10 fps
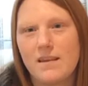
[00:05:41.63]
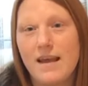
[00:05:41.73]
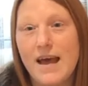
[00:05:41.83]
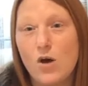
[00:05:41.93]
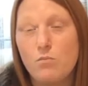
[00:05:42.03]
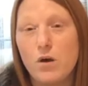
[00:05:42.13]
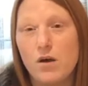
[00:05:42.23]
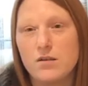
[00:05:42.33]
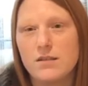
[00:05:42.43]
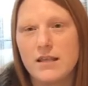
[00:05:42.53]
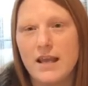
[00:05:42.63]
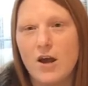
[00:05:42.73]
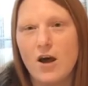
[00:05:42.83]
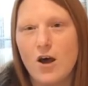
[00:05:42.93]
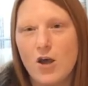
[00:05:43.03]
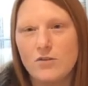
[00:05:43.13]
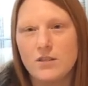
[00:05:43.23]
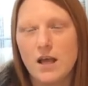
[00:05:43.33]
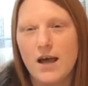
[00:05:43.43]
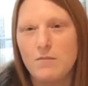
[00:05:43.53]
Help us in our own
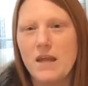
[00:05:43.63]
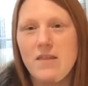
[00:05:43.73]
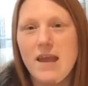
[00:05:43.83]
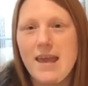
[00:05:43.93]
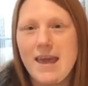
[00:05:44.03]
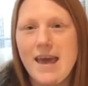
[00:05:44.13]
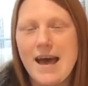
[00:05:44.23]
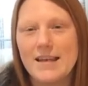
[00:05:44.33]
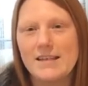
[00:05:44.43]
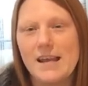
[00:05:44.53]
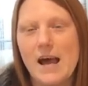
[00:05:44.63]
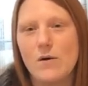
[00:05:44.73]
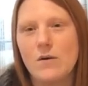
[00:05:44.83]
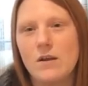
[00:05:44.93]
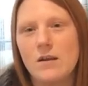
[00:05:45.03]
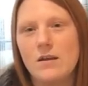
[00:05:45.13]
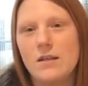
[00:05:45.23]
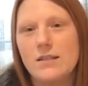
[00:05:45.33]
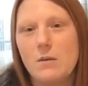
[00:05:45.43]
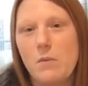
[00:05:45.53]
time, in the here and now,
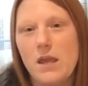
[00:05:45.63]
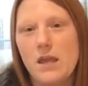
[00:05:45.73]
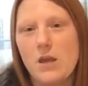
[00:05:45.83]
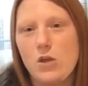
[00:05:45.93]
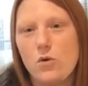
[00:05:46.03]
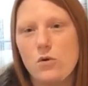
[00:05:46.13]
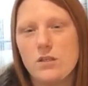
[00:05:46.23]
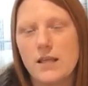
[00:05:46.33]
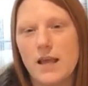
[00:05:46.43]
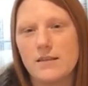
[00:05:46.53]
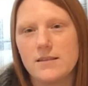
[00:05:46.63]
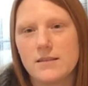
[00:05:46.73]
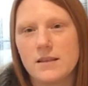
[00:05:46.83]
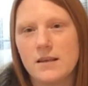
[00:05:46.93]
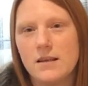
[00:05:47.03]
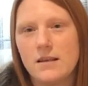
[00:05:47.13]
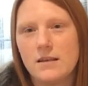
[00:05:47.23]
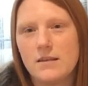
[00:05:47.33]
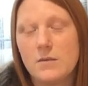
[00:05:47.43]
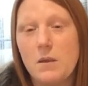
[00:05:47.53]
to be your saints,
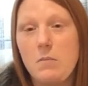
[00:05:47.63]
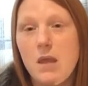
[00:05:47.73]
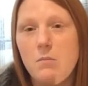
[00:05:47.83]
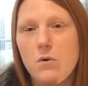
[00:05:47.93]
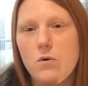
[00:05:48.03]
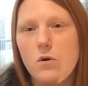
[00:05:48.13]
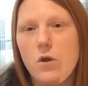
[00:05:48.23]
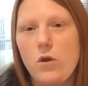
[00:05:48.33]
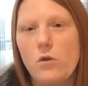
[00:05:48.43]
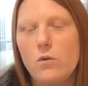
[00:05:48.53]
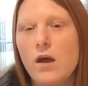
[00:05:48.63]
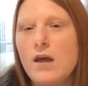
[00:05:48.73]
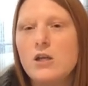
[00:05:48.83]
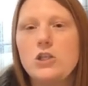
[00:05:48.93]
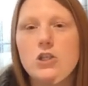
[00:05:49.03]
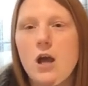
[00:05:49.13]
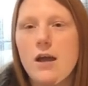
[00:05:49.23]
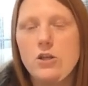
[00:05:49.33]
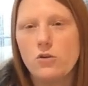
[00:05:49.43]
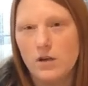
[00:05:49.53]
to be people who
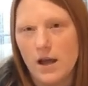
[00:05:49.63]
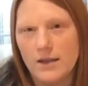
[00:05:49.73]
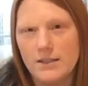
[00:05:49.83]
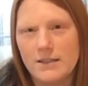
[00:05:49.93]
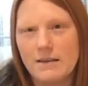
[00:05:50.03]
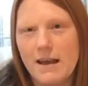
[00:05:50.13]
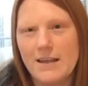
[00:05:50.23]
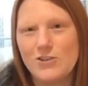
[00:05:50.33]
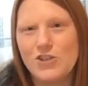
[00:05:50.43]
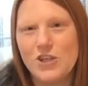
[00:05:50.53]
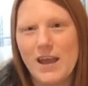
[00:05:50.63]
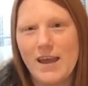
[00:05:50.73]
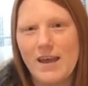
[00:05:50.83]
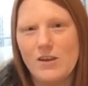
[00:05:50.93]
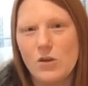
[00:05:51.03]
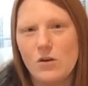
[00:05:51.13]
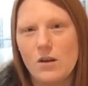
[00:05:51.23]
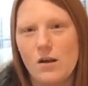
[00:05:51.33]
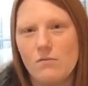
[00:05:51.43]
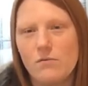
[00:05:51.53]
shine your light and share your
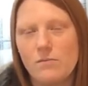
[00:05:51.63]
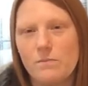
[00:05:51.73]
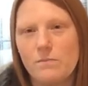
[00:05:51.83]
love.